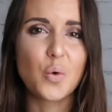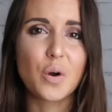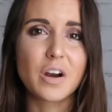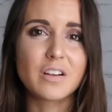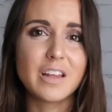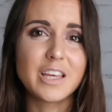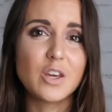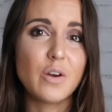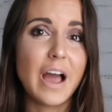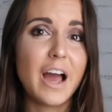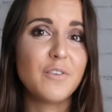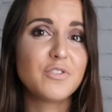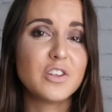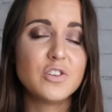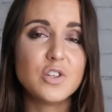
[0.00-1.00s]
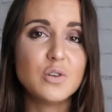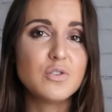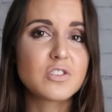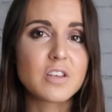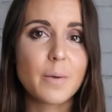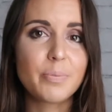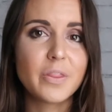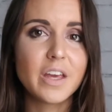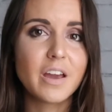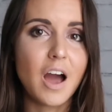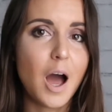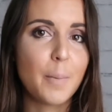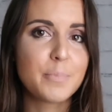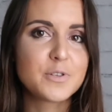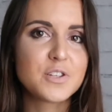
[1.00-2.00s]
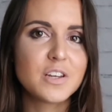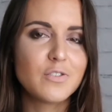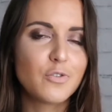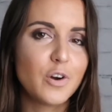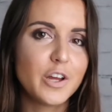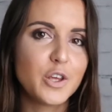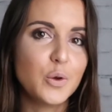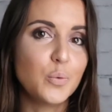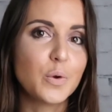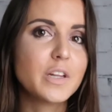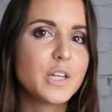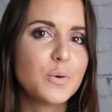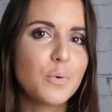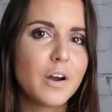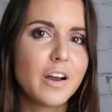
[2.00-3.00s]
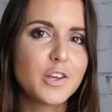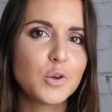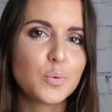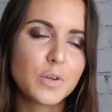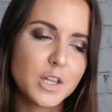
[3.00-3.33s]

Or like, you have to do something opposite of what you really want